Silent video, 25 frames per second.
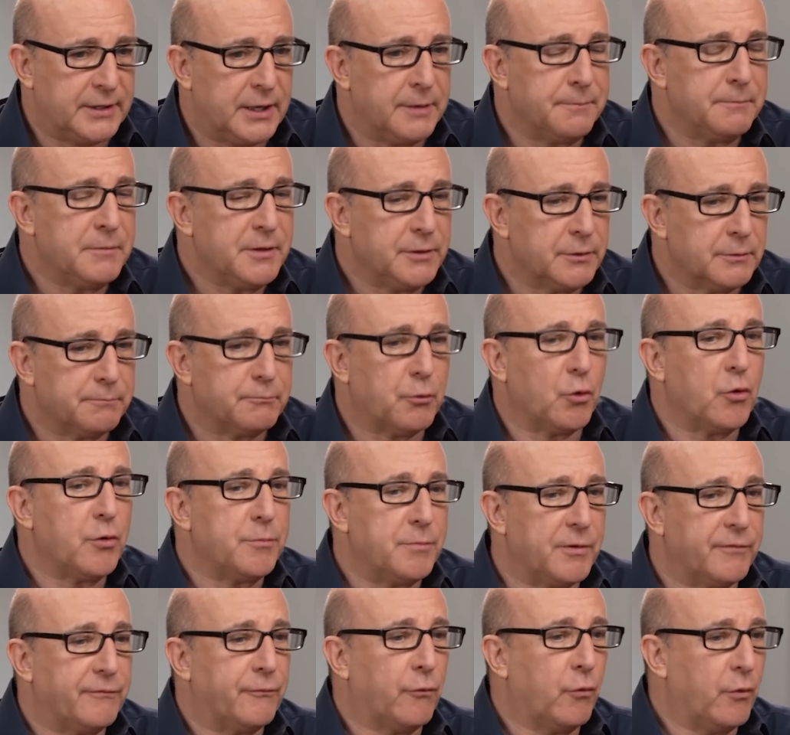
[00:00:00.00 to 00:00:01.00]
give me the boy
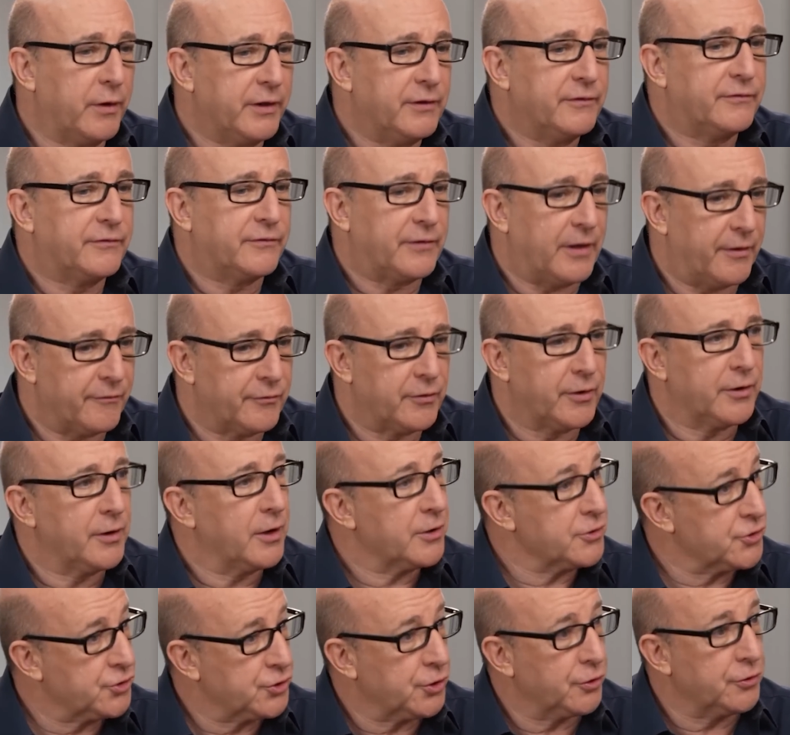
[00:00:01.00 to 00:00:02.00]
before he's 7 and
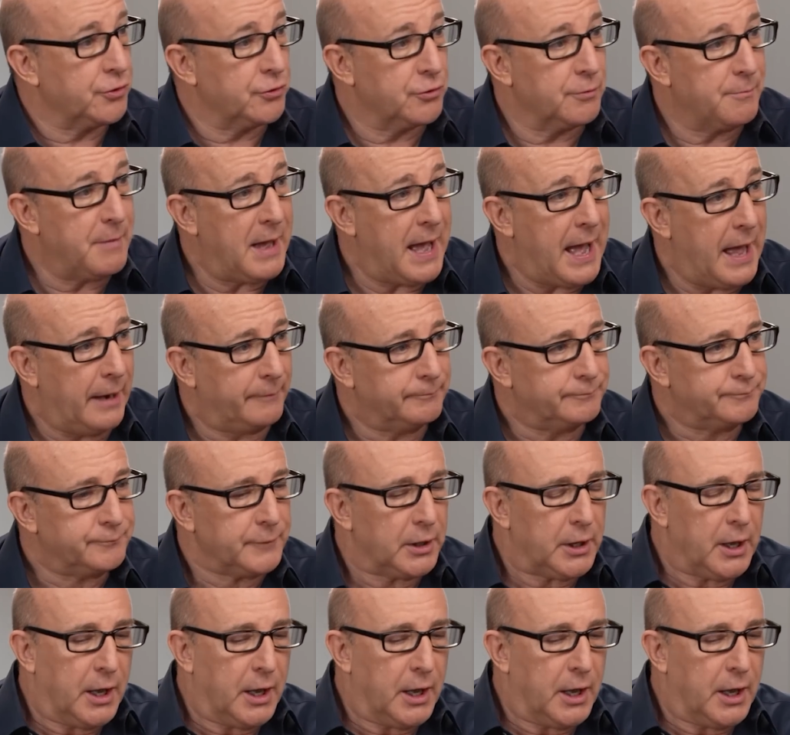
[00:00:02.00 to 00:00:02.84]
I'll show you the man.